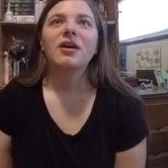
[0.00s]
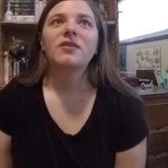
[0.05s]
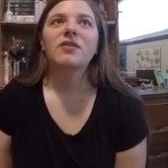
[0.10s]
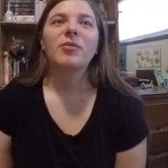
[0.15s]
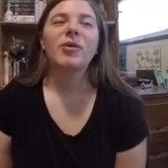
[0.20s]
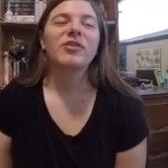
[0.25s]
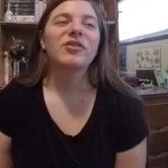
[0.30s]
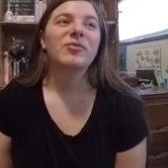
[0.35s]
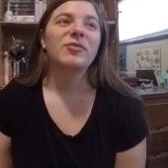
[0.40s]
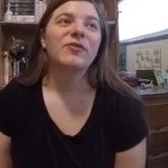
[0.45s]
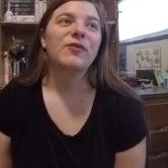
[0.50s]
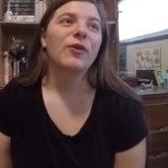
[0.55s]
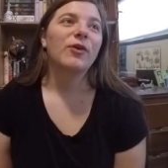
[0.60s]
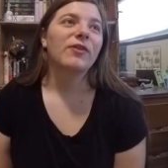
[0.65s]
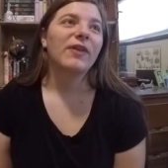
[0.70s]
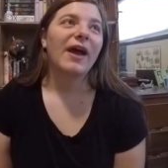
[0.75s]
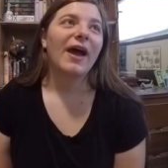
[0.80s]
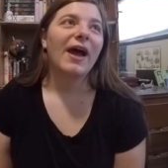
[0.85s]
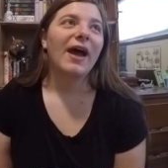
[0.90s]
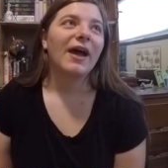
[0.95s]
The month before
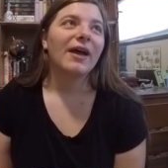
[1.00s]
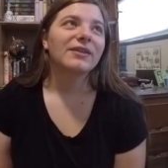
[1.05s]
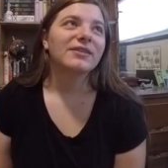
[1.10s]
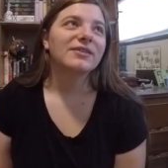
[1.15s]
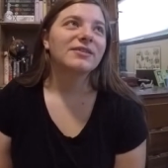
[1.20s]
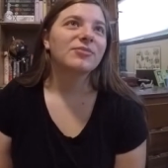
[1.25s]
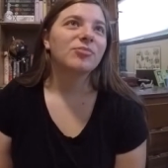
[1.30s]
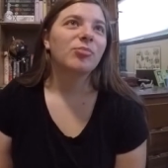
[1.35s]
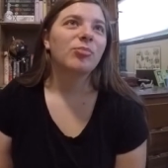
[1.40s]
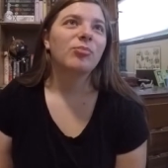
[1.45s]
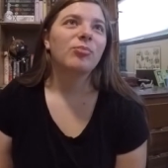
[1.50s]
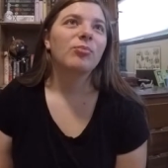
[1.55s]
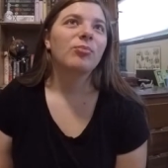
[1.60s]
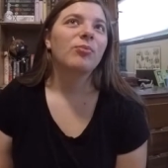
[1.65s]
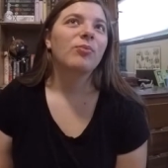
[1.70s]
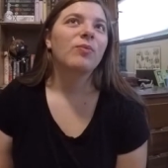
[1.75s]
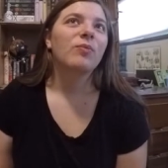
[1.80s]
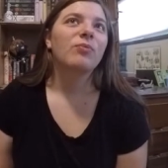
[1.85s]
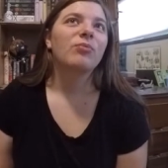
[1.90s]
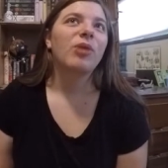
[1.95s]
that,
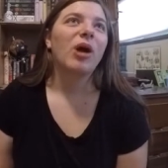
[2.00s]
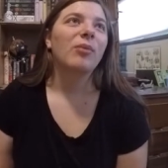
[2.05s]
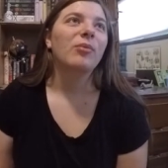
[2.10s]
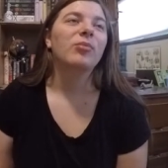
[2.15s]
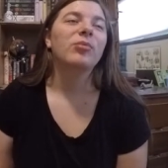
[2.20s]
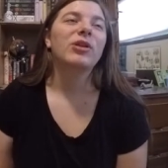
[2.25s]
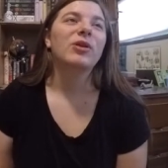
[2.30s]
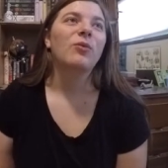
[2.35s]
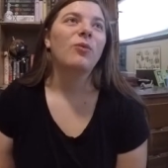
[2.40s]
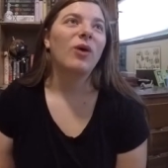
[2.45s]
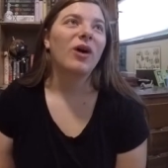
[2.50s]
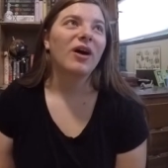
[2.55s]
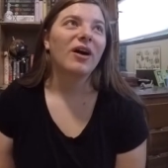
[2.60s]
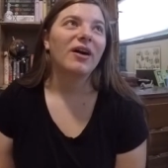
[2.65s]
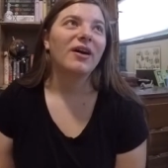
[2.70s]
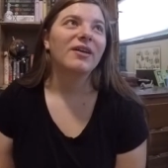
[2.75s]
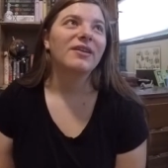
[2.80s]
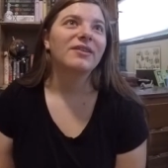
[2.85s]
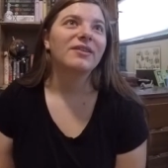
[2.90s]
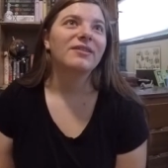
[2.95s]
probably
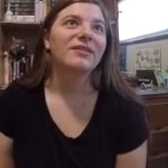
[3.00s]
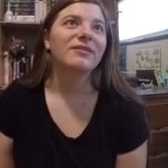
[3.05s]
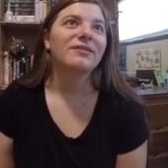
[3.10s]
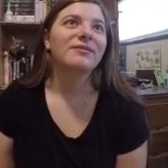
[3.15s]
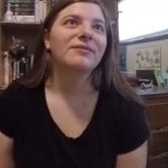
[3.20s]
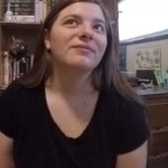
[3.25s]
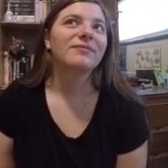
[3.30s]
one.